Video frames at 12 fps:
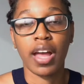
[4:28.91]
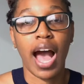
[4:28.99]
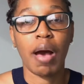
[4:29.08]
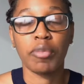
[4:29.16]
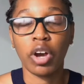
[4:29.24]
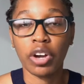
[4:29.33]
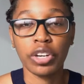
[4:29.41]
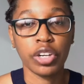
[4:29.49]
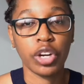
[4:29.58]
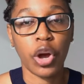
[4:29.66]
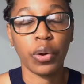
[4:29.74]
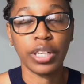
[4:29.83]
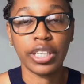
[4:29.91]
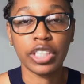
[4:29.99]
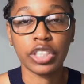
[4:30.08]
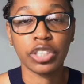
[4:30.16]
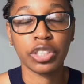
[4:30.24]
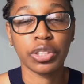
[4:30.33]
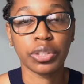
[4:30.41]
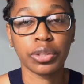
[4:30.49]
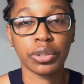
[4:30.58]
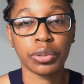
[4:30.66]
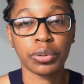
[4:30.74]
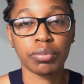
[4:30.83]
I'm not going to go
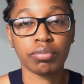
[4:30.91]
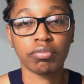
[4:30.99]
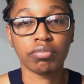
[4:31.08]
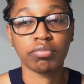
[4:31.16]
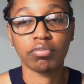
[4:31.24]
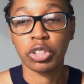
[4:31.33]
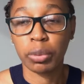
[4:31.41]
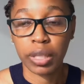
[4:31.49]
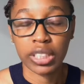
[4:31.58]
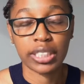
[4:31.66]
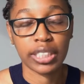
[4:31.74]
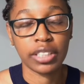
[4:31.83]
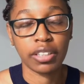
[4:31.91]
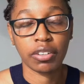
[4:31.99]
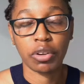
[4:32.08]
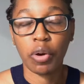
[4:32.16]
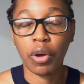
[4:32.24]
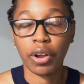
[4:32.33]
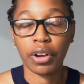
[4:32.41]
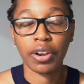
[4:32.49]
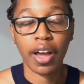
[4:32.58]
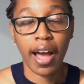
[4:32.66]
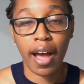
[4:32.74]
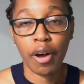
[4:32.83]
into too much detail on
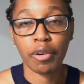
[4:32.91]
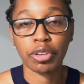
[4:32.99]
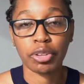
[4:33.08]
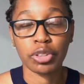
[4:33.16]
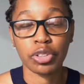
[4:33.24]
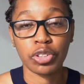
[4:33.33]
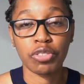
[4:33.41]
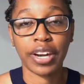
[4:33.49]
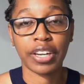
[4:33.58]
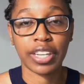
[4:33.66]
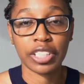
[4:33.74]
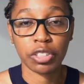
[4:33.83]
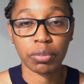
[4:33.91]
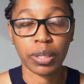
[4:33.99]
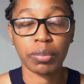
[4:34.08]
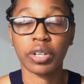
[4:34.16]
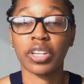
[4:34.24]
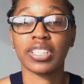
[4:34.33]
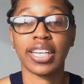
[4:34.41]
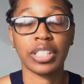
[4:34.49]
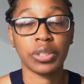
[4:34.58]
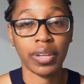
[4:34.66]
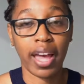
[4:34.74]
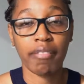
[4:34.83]
how you should write an SOP because I
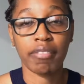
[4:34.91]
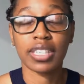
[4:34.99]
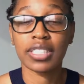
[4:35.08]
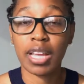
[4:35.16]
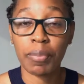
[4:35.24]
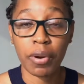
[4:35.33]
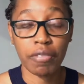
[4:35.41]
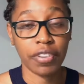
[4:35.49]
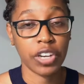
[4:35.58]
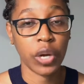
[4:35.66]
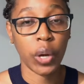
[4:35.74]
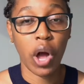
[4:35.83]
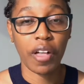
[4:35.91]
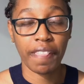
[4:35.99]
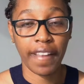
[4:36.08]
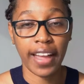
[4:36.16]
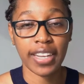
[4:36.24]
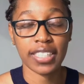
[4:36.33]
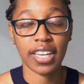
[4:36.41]
do have a separate video on that.